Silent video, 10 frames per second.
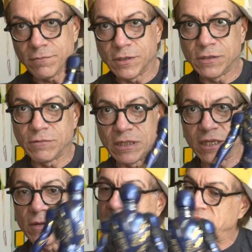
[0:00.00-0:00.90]
When I
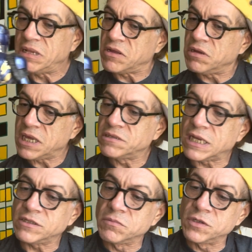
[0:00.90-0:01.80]
think about it, I'm like, okay, it's
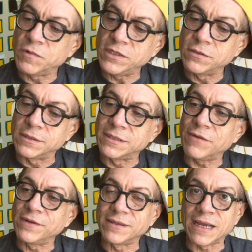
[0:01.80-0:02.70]
got some good weight to it. It's
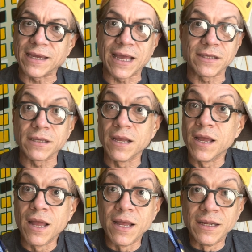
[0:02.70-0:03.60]
definitely die cast.
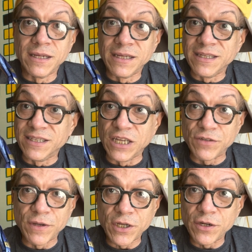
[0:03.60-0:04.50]
This
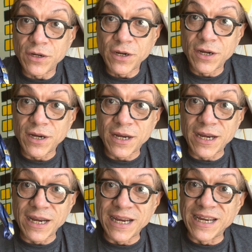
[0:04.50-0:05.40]
figure
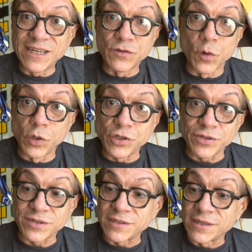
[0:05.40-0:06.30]
is
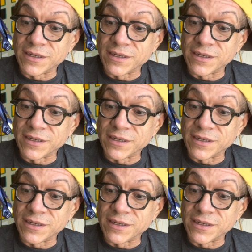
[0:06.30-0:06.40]
gorgeous.